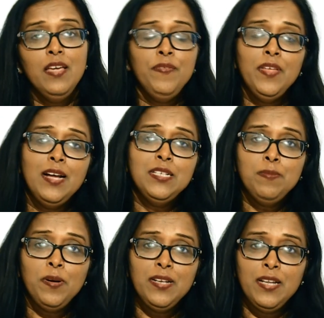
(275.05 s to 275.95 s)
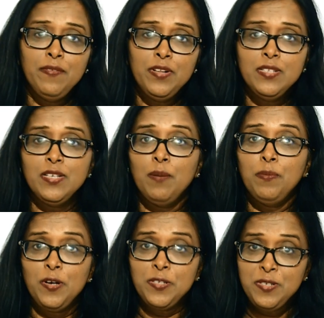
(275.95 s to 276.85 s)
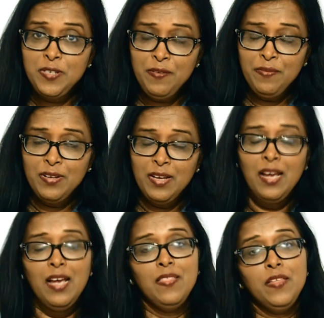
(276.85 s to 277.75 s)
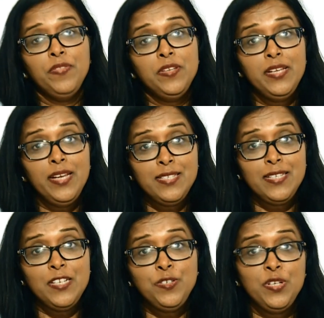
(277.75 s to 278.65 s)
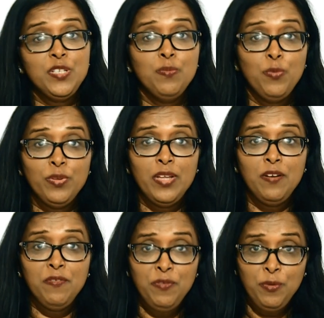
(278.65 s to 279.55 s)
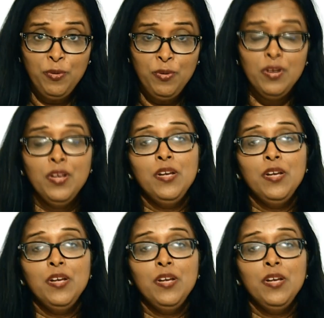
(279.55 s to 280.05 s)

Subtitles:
If the antibody levels are positive and if the TSH is more than 4,